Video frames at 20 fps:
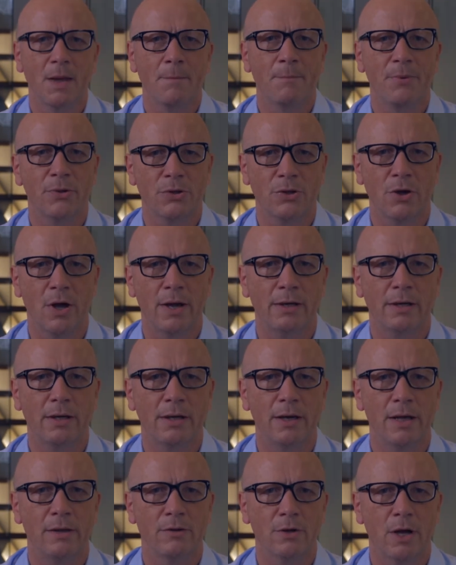
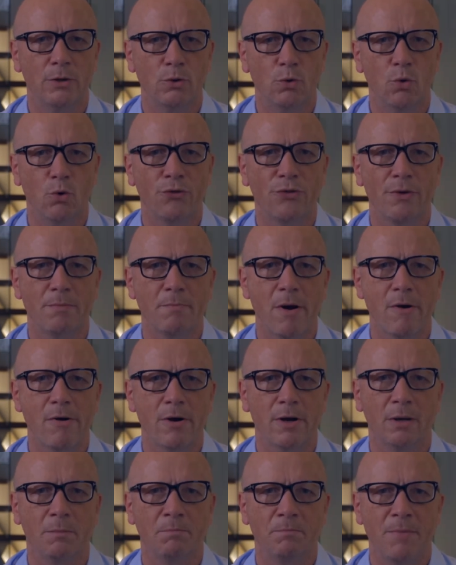POSEIDON is our North
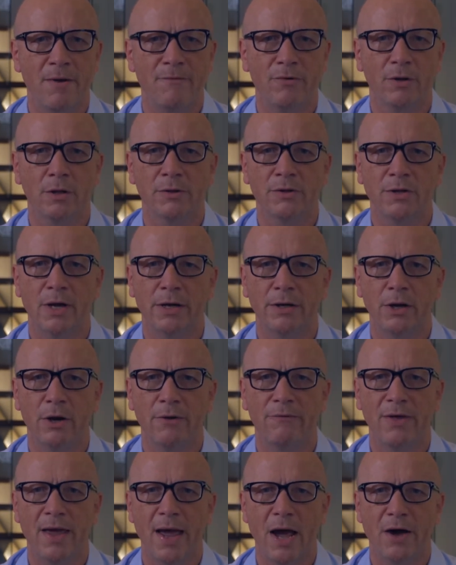American pivotal study
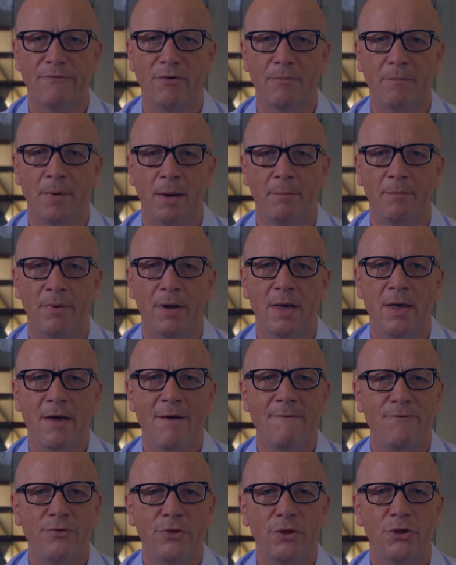of the alpha pump
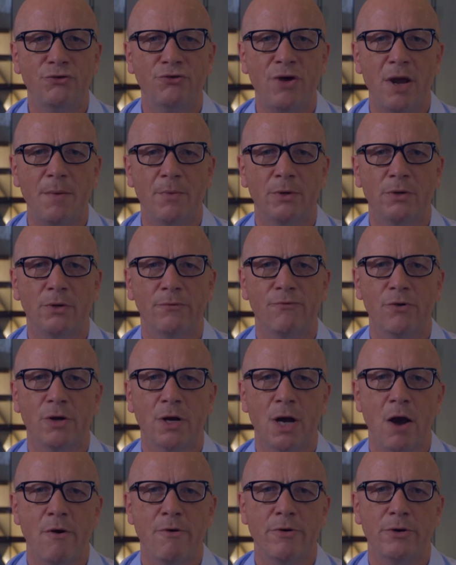for the treatment of
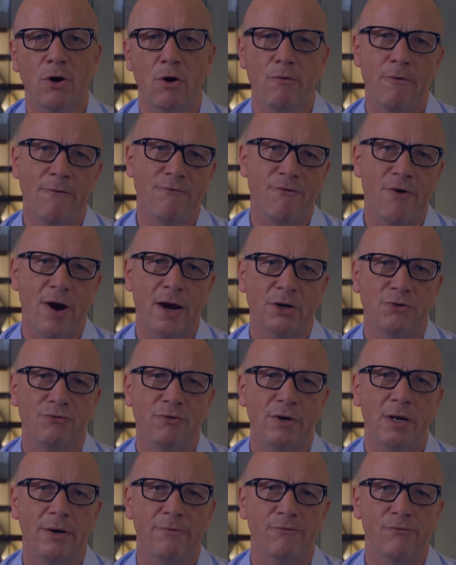recurrent or
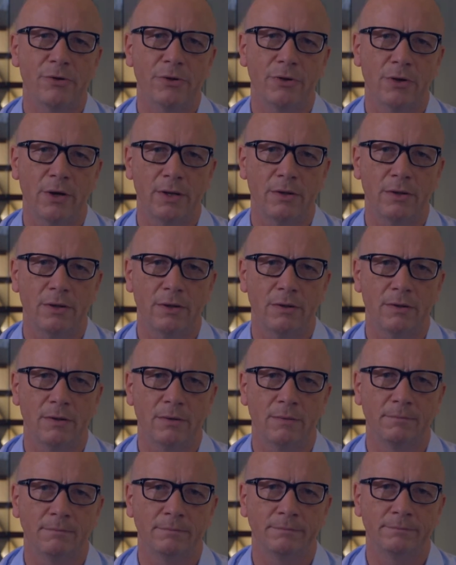refractory liver
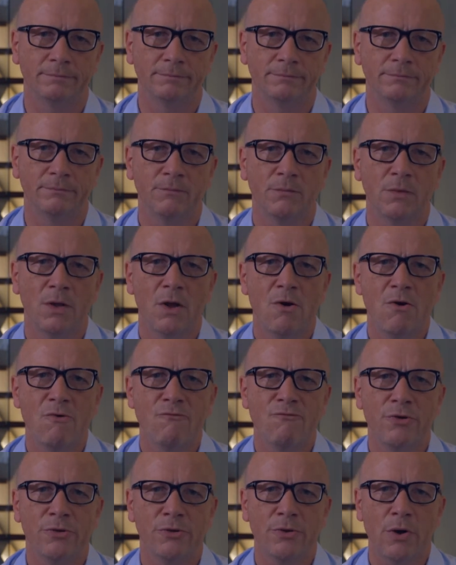ascites.
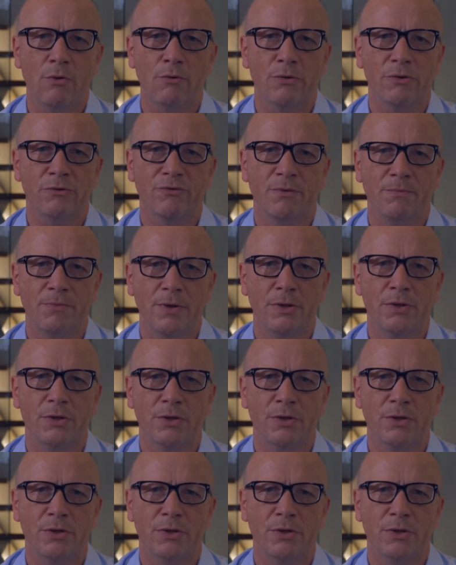Results from this